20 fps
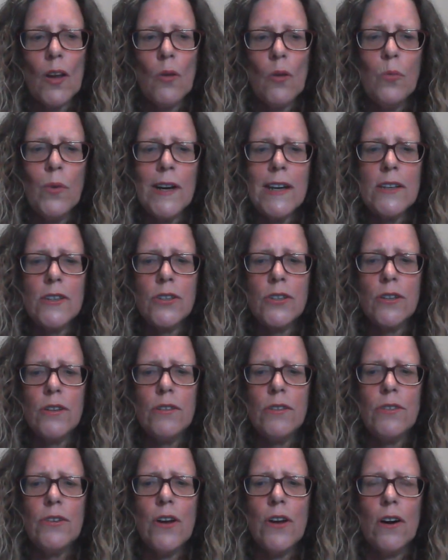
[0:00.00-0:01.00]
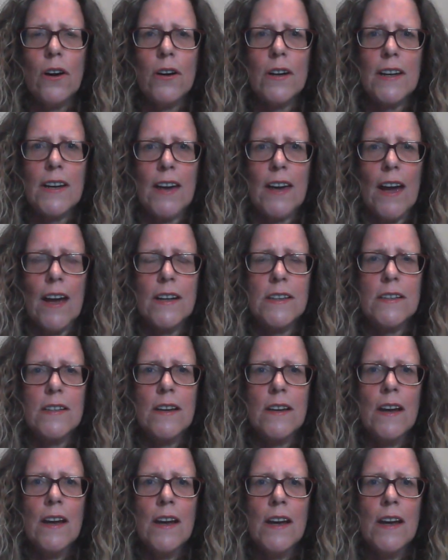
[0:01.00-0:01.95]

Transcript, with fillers: we do not get